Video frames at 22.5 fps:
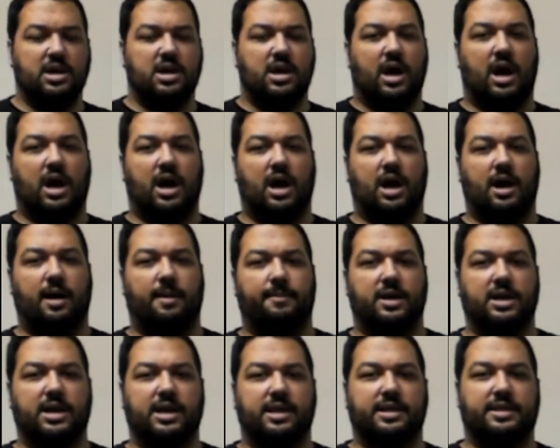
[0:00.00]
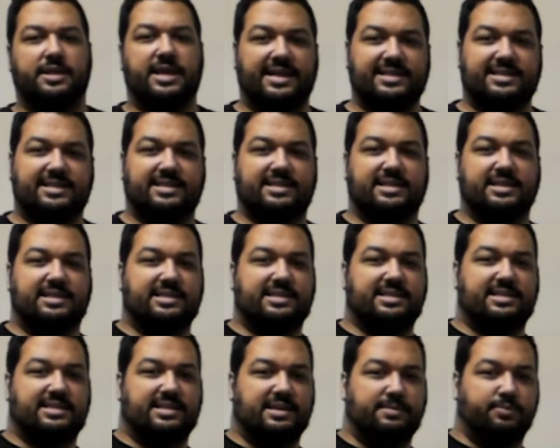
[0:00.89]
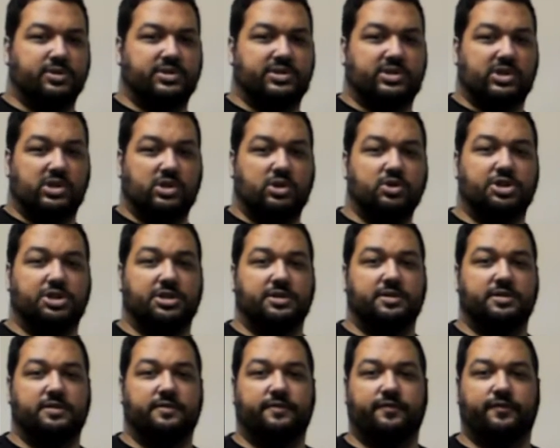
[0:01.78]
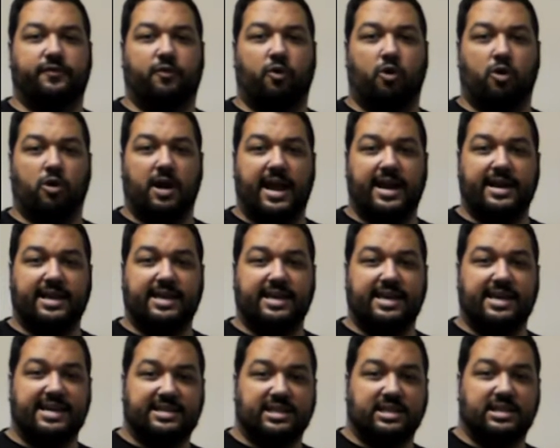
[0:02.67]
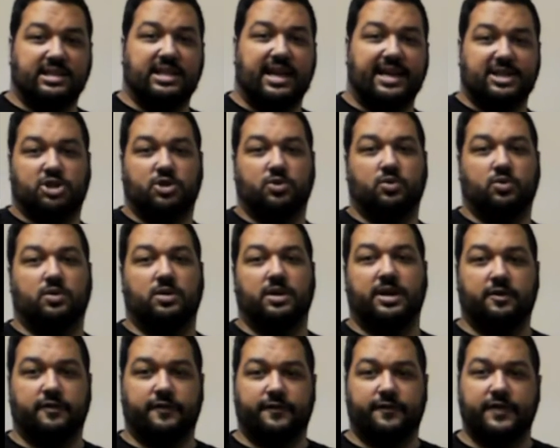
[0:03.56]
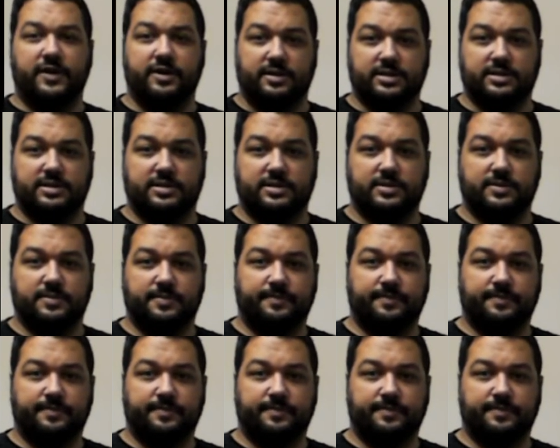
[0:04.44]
That's the simple solution for any intellectual interference.